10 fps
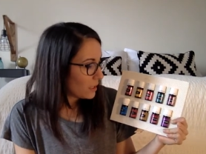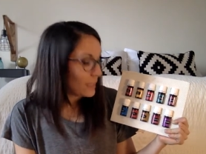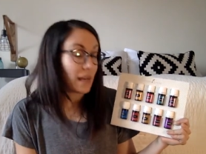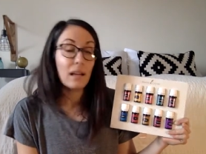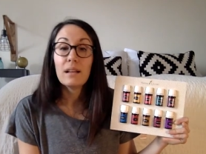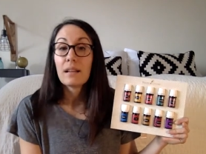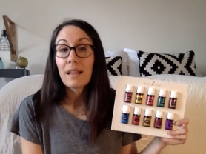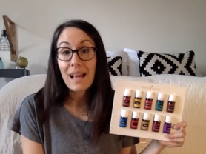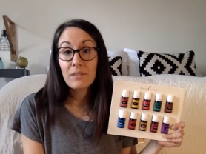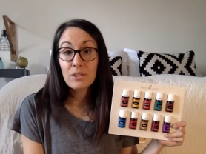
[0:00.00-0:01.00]
Yeah,
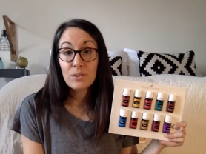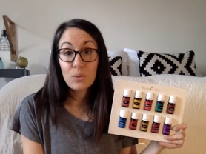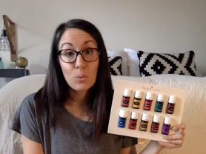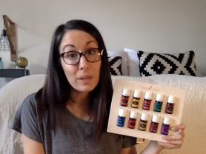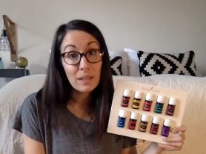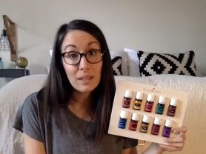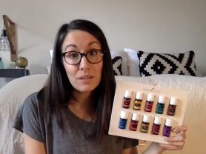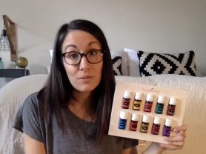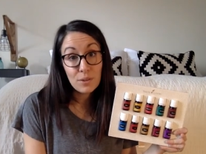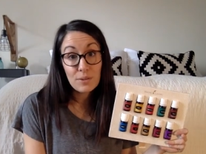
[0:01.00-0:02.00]
lavender. We
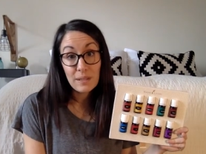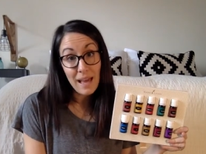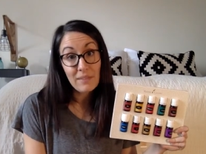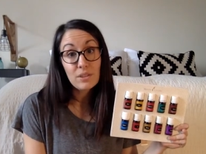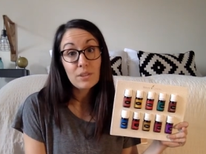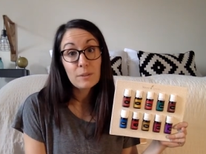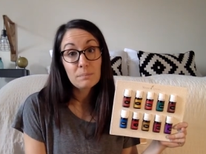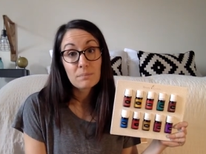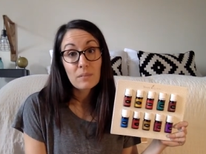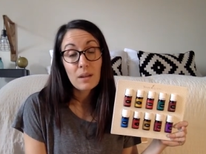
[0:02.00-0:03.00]
diffuse
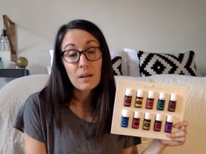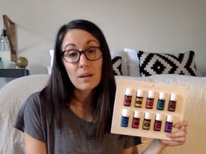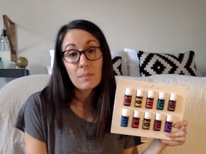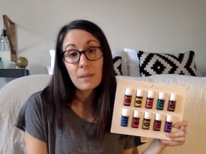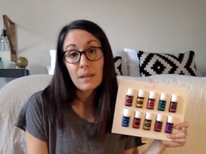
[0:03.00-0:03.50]
lavender um,